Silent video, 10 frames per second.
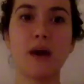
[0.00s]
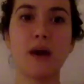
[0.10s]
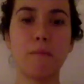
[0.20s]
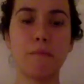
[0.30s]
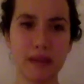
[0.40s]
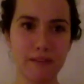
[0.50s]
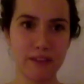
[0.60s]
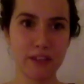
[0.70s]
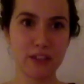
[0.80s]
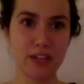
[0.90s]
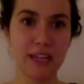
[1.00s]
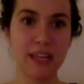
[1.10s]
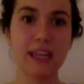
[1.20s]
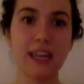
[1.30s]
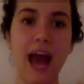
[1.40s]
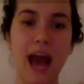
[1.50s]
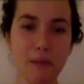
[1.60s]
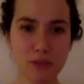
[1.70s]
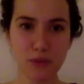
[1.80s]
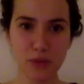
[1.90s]
a big vision, it
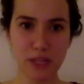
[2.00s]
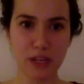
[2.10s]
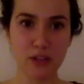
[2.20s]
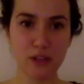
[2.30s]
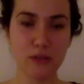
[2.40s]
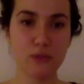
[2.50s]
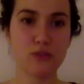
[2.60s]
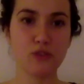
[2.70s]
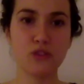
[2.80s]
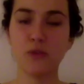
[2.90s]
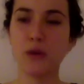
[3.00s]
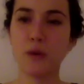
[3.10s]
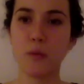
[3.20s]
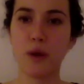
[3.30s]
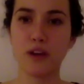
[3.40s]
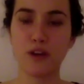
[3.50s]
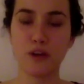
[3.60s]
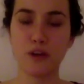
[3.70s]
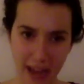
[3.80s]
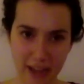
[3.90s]
absolutely includes doing what your
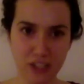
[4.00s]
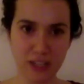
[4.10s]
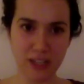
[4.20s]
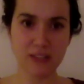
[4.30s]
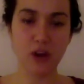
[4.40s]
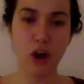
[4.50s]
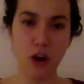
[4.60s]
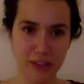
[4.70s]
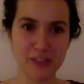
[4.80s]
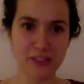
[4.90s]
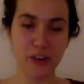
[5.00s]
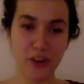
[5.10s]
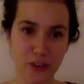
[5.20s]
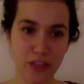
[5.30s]
passion is on this earth.